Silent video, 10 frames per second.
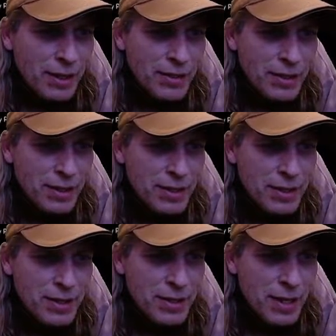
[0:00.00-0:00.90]
Is
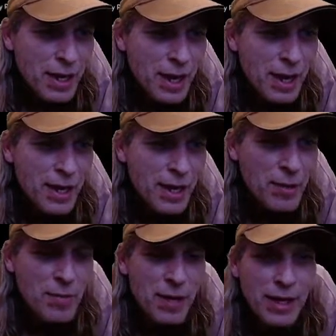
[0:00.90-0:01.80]
this how you
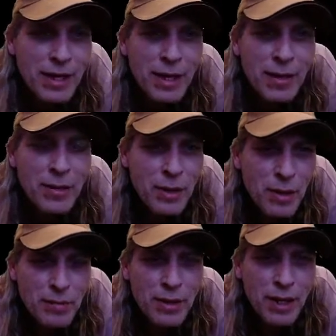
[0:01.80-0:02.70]
make a
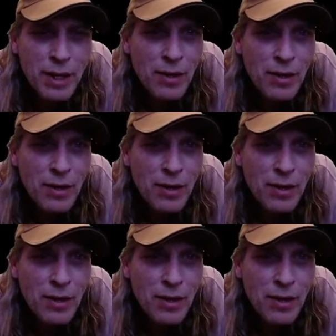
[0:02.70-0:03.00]
thumbnail?